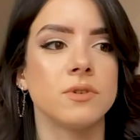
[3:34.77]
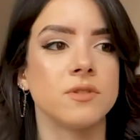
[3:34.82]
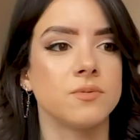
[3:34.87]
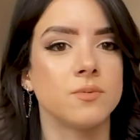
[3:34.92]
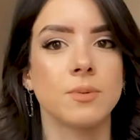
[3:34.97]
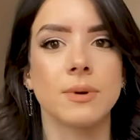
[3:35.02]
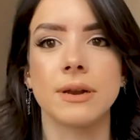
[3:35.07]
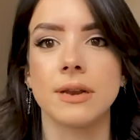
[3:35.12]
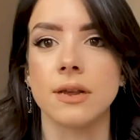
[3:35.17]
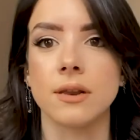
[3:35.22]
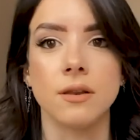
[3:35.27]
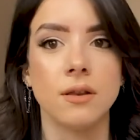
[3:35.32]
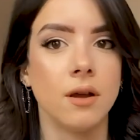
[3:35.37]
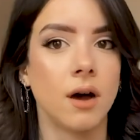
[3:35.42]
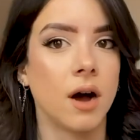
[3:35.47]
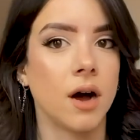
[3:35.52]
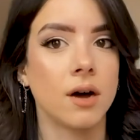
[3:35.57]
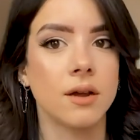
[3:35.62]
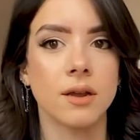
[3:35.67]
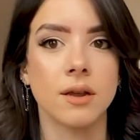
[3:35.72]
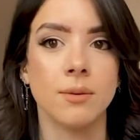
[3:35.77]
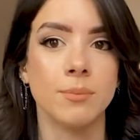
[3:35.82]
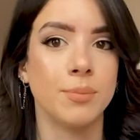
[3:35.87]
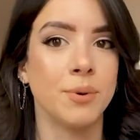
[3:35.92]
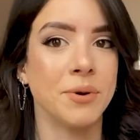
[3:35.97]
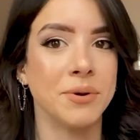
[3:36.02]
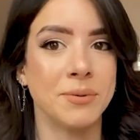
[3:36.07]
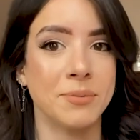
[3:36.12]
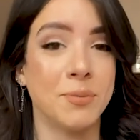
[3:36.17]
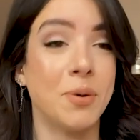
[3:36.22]
really not
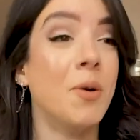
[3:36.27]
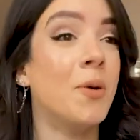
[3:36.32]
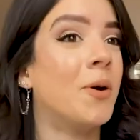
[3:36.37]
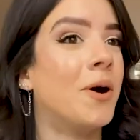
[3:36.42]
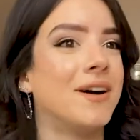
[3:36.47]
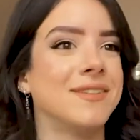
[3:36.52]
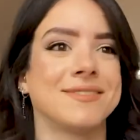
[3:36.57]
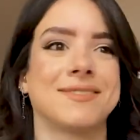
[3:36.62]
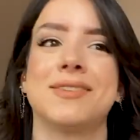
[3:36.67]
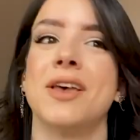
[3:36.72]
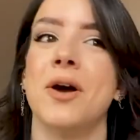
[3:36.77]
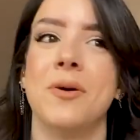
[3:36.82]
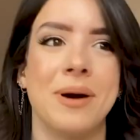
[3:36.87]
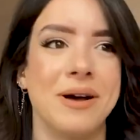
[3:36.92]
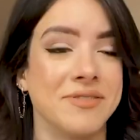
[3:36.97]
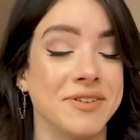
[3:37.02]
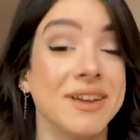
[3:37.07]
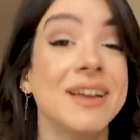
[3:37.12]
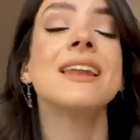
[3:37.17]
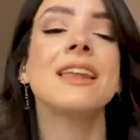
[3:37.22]
important whatsoever.